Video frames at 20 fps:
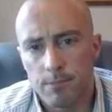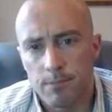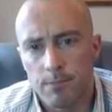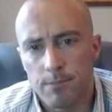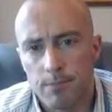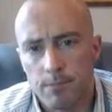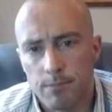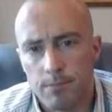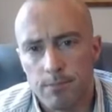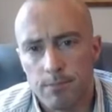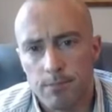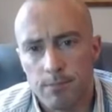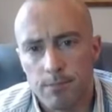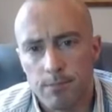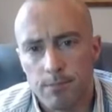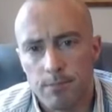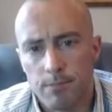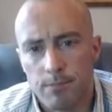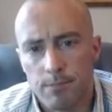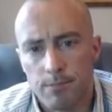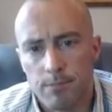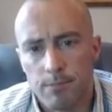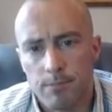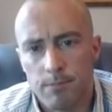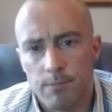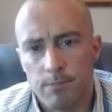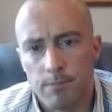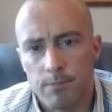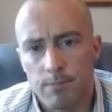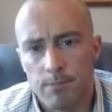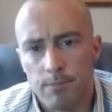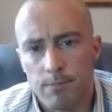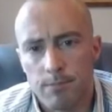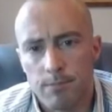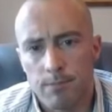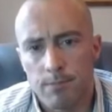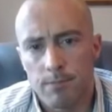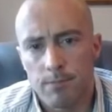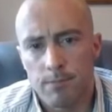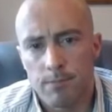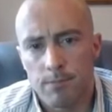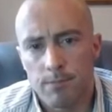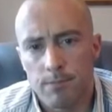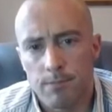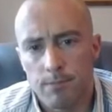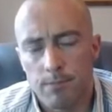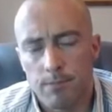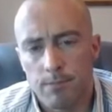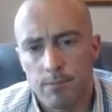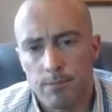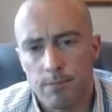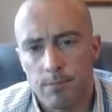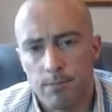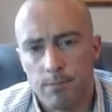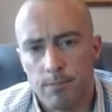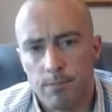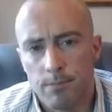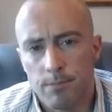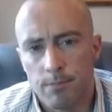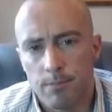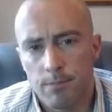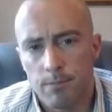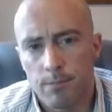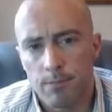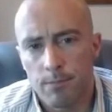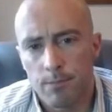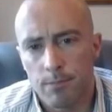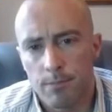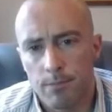No words are spoken by the person on screen.